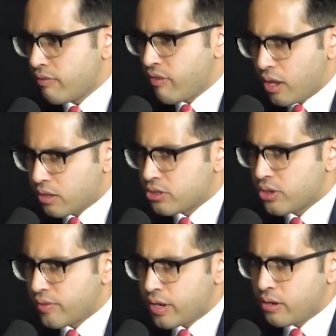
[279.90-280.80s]
the fall of the
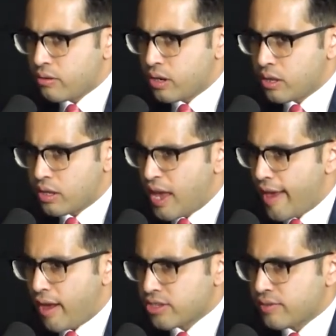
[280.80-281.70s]
Soviet Union and the
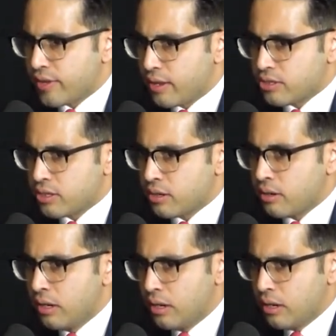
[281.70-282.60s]
chaos of Yeltsin.
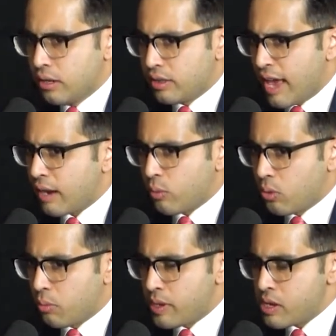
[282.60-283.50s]
That
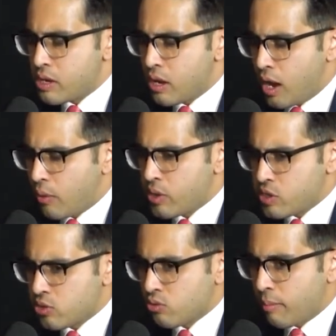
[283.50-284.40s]
will be how
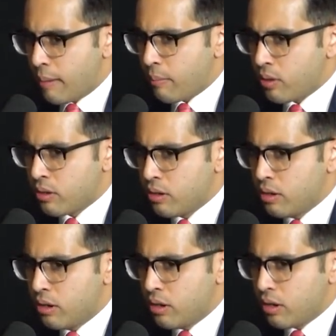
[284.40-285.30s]
he's remembered.
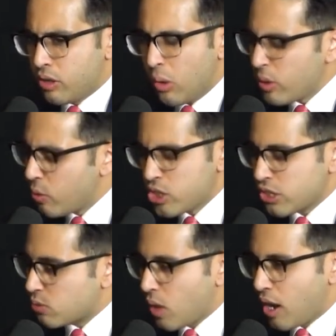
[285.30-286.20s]
The only question
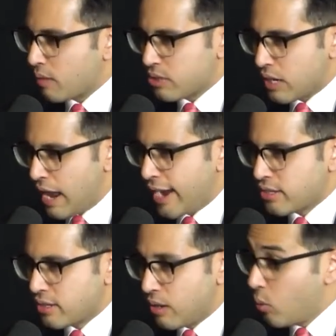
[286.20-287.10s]
is what comes
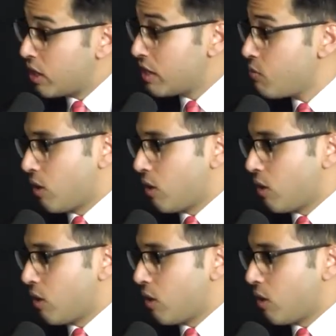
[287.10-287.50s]
next and what he